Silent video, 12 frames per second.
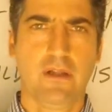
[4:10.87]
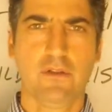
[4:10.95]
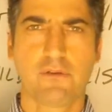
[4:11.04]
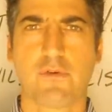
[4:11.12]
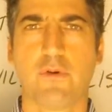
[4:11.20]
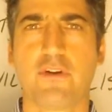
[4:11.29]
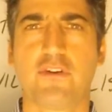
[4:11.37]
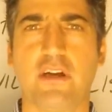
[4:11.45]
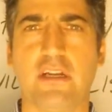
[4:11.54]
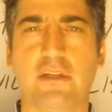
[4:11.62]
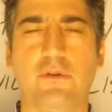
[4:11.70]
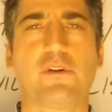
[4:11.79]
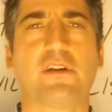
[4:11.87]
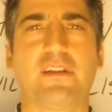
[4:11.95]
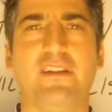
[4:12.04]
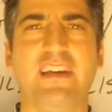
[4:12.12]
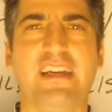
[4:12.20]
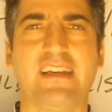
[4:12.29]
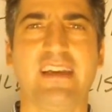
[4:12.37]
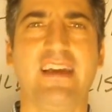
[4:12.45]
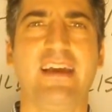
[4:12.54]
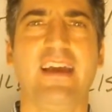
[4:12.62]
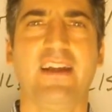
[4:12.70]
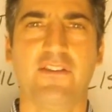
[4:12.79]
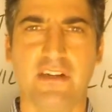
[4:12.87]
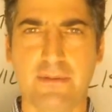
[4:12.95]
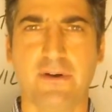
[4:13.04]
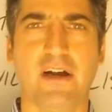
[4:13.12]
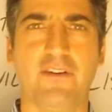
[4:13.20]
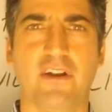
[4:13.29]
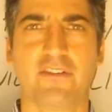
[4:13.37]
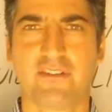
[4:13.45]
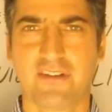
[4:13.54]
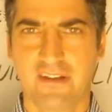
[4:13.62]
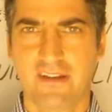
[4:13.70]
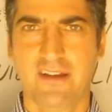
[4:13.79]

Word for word: Look forward to training you. Click the link, enter your email address,